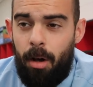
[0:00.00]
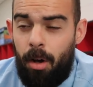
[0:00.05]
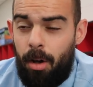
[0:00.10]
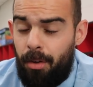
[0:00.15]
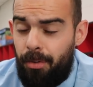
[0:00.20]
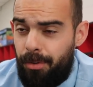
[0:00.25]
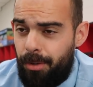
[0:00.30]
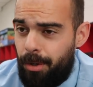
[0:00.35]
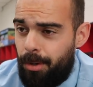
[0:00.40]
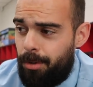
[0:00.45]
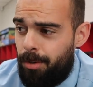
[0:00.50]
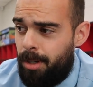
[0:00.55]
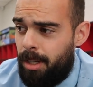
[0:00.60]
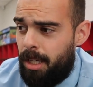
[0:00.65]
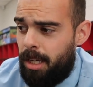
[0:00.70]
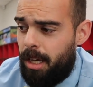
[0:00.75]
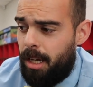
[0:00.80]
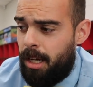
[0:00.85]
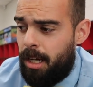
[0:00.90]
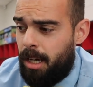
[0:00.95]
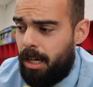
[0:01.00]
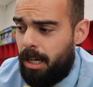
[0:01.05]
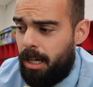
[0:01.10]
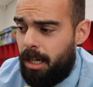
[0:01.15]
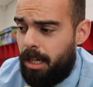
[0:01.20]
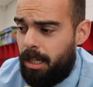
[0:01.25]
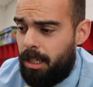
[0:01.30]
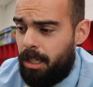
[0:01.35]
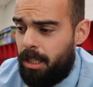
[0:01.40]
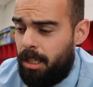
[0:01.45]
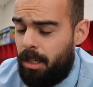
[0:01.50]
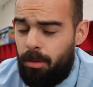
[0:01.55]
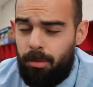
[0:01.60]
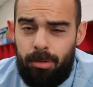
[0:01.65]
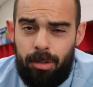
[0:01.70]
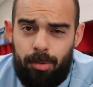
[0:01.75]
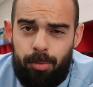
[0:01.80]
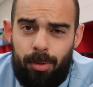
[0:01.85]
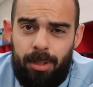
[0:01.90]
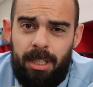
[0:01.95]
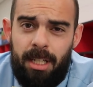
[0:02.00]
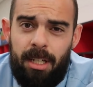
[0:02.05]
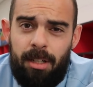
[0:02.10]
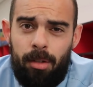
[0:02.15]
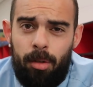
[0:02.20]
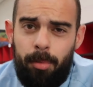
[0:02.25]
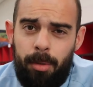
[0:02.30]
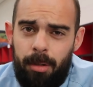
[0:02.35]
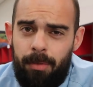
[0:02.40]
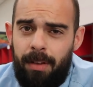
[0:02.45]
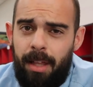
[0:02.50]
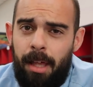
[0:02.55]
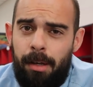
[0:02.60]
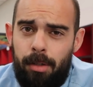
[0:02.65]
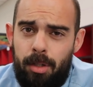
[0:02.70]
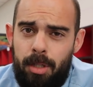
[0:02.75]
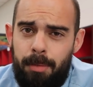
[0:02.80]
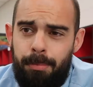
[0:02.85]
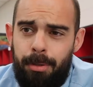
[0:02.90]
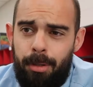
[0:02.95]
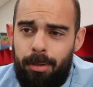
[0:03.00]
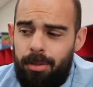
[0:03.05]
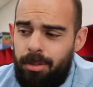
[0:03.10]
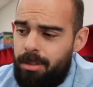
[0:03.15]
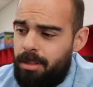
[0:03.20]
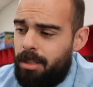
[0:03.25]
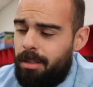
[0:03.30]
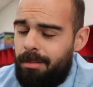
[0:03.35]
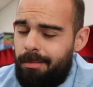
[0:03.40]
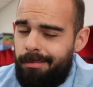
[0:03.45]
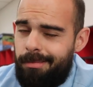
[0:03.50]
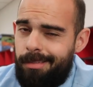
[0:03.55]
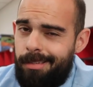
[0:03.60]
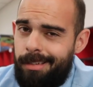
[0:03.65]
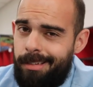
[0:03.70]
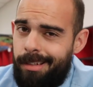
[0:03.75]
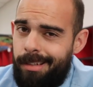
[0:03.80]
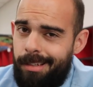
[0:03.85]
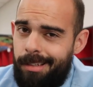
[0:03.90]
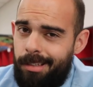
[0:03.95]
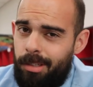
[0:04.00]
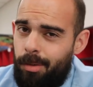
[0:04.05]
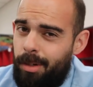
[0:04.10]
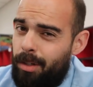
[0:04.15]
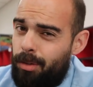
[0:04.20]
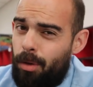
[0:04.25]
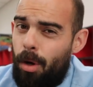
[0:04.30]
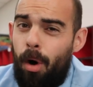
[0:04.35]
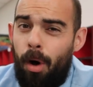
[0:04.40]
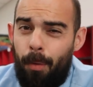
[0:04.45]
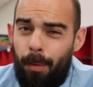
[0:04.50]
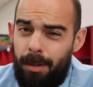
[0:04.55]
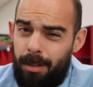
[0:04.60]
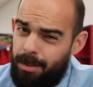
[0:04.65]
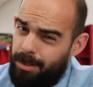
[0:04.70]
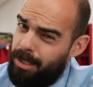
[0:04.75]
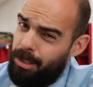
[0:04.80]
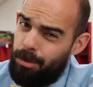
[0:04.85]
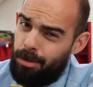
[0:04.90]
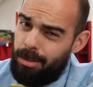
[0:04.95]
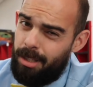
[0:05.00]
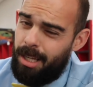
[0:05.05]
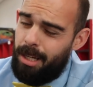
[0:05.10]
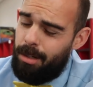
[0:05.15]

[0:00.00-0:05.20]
Also, uh, you know, just we need a little bit of an energy boost. Don't have to go all the way to the teacher's